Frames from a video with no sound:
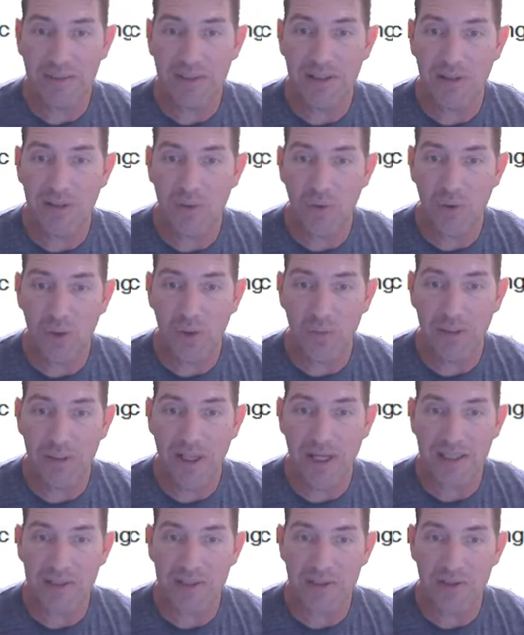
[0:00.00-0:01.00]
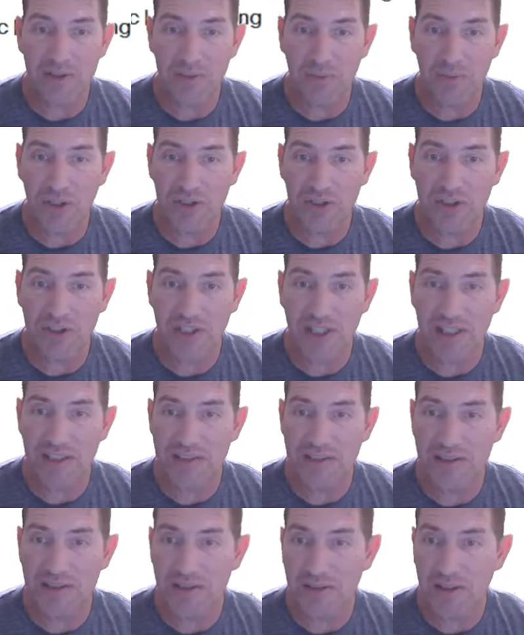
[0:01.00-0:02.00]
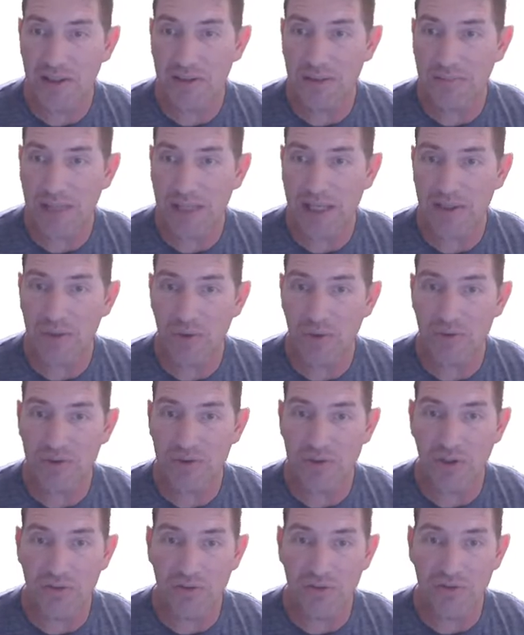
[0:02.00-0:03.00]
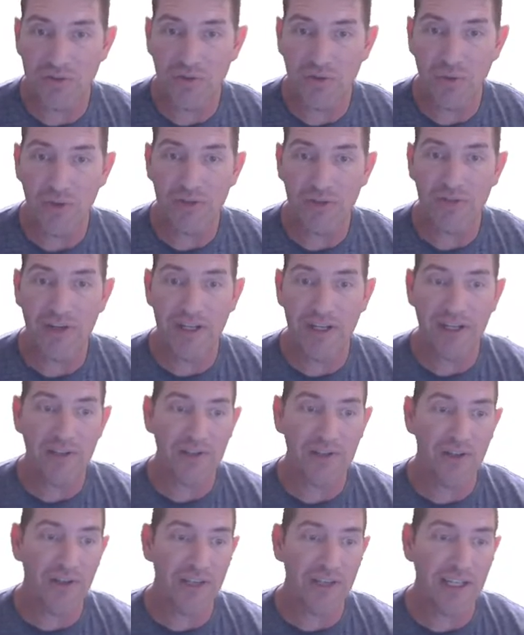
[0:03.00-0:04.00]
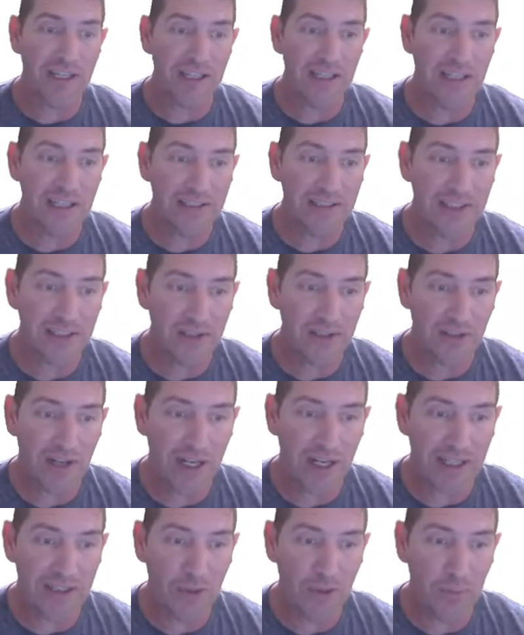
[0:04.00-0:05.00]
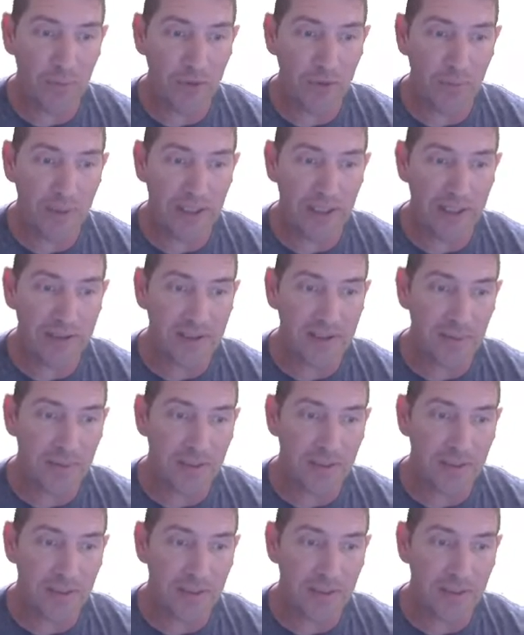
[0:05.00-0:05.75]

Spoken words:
the quarterbacks, Jamar Chase. Look at the Mac Jones Silver for $45. All right, okay, let's get cracking. Hopefully we get some of